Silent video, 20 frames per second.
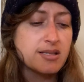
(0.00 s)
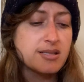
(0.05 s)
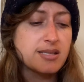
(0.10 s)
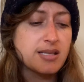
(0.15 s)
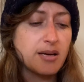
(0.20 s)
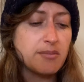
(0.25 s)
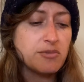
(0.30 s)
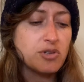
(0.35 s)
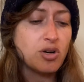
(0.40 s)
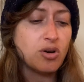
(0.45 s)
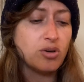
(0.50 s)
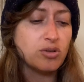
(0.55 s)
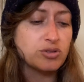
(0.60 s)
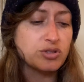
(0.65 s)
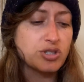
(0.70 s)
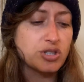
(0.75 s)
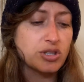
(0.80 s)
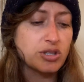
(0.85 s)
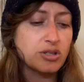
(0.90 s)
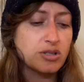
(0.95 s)
Some
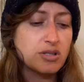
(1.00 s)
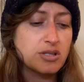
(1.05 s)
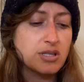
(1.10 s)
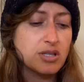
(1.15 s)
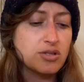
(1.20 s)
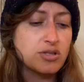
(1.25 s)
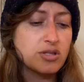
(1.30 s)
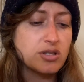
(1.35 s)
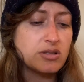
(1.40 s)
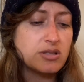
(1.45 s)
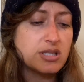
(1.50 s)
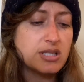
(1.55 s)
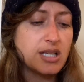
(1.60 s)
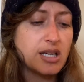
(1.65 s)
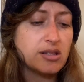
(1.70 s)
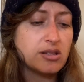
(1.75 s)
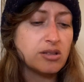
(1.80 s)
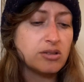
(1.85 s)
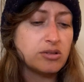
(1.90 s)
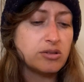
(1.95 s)
cultures
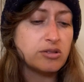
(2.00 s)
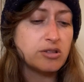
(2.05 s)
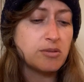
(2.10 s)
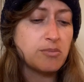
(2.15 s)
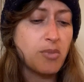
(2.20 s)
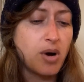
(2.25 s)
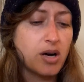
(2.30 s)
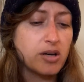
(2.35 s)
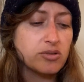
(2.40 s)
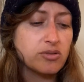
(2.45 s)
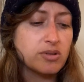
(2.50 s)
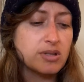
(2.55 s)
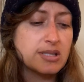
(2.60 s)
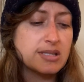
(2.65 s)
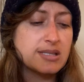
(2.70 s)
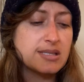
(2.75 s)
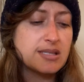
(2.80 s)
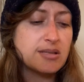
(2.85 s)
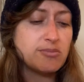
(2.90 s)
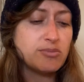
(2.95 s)
associate the Luna moth with a
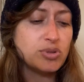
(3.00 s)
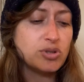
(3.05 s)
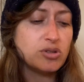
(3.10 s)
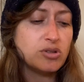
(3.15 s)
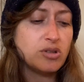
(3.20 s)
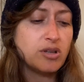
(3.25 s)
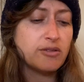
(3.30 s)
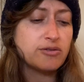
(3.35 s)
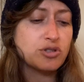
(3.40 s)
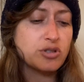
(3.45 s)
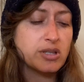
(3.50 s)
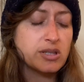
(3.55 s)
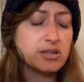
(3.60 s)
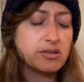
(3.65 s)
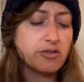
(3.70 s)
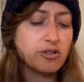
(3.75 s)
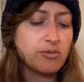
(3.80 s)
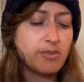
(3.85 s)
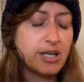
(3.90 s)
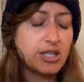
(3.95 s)
symbol of
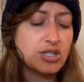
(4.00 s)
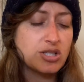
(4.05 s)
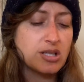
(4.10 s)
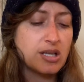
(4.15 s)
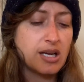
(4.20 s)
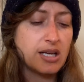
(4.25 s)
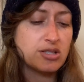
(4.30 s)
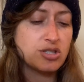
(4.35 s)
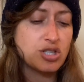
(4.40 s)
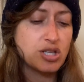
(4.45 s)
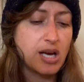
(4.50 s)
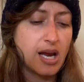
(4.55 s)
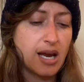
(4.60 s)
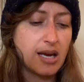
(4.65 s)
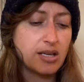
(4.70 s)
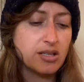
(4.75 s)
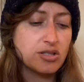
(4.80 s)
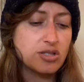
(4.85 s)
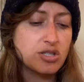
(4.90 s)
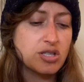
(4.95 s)
transformation and
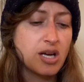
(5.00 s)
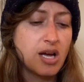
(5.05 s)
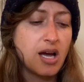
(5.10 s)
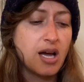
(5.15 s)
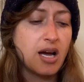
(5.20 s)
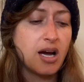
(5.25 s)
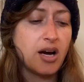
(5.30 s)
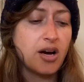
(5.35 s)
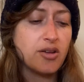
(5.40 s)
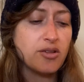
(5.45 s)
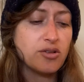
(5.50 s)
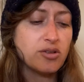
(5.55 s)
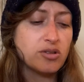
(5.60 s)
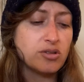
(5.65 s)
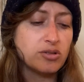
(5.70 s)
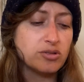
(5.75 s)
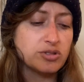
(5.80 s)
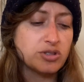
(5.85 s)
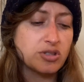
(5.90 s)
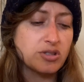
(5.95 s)
change. Other
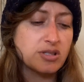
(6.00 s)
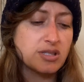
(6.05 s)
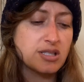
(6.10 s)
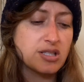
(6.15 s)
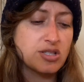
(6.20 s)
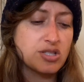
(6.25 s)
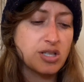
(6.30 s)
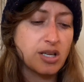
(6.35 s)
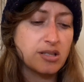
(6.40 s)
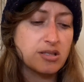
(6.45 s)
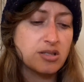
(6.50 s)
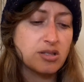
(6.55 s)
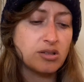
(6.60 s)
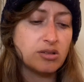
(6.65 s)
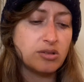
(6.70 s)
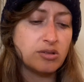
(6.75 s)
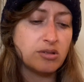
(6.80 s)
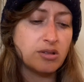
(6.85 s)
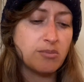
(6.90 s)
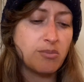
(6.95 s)
cultures suggest the
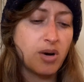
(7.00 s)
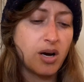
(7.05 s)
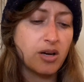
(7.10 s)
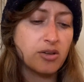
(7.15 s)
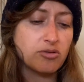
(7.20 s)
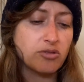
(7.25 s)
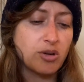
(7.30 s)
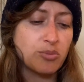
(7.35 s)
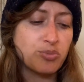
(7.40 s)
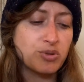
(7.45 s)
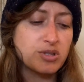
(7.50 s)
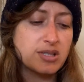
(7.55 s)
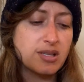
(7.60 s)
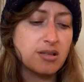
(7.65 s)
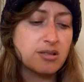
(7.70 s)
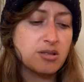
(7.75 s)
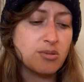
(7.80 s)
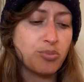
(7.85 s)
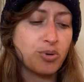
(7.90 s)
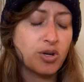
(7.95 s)
Luna moth
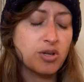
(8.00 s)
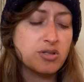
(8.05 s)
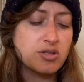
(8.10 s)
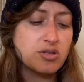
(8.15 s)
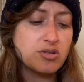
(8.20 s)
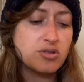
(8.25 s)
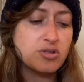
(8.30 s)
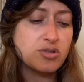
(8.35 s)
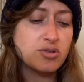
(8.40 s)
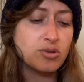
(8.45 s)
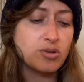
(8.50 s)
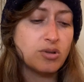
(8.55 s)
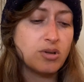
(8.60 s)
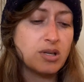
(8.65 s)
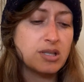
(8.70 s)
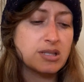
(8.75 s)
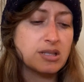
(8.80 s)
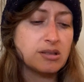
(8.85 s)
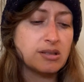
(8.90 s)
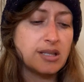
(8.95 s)
represents a person's soul
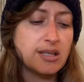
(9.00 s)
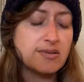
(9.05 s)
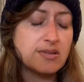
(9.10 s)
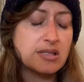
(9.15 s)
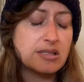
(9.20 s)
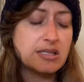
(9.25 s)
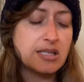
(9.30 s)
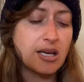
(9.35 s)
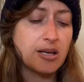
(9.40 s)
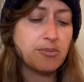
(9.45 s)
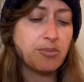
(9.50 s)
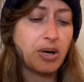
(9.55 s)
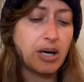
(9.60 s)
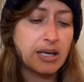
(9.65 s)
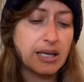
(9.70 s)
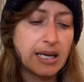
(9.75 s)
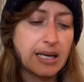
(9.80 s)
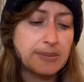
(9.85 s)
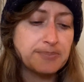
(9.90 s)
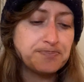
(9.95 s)
as it leaves a dead
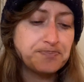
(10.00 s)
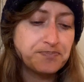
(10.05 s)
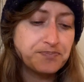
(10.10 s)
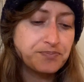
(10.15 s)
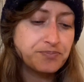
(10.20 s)
body.